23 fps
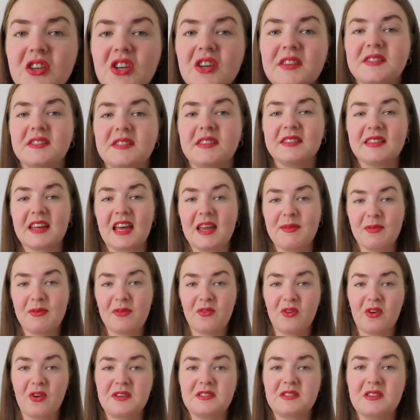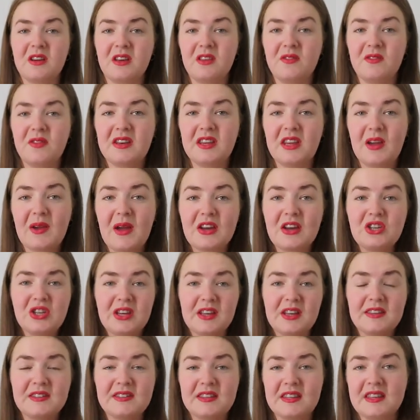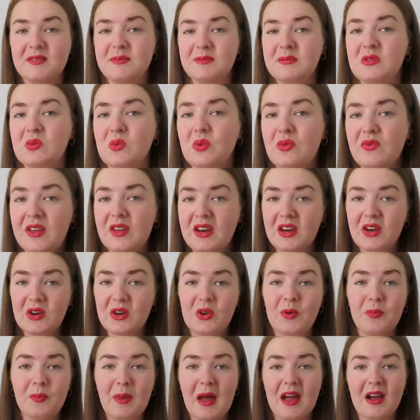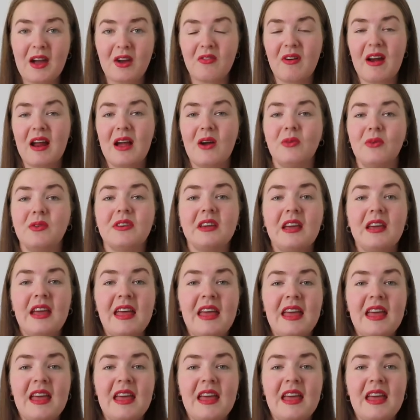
Just to say before I start the video, as you can see, I'm sort of in a new background.